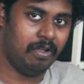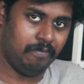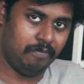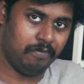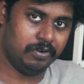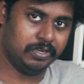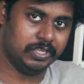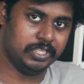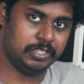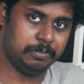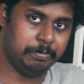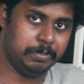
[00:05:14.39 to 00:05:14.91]

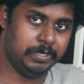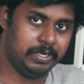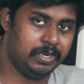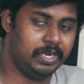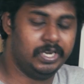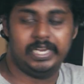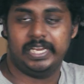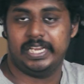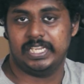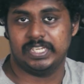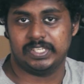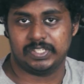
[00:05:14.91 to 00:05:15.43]
for the speaker
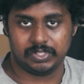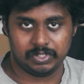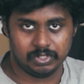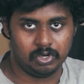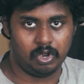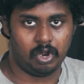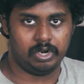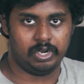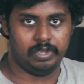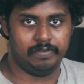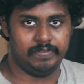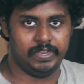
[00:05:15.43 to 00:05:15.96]
is
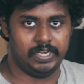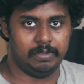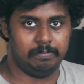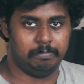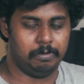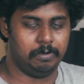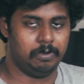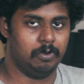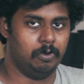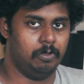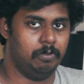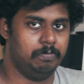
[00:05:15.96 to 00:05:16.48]
not
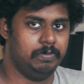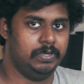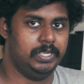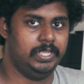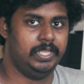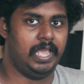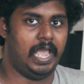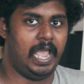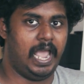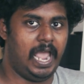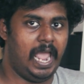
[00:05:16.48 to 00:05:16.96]
available globally,